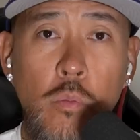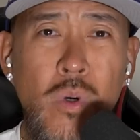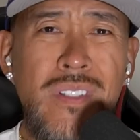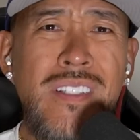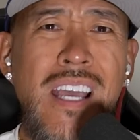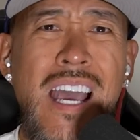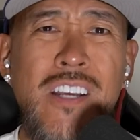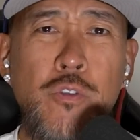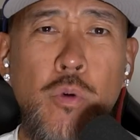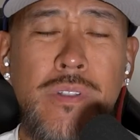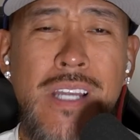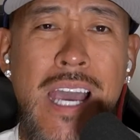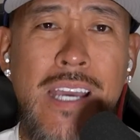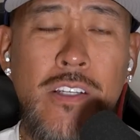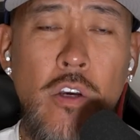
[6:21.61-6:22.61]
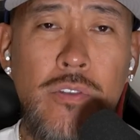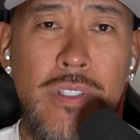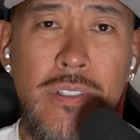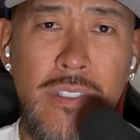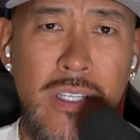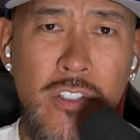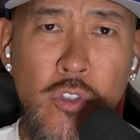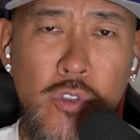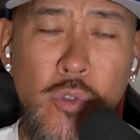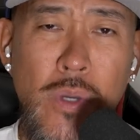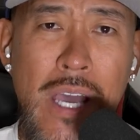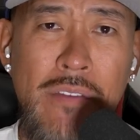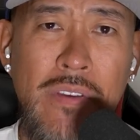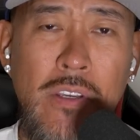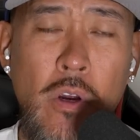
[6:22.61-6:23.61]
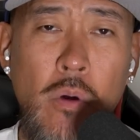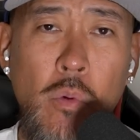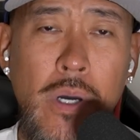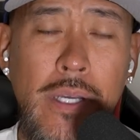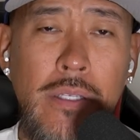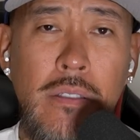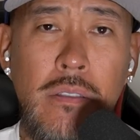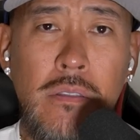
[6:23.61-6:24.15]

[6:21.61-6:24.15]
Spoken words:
What's the actual diagnosis? Because you too heavy or what?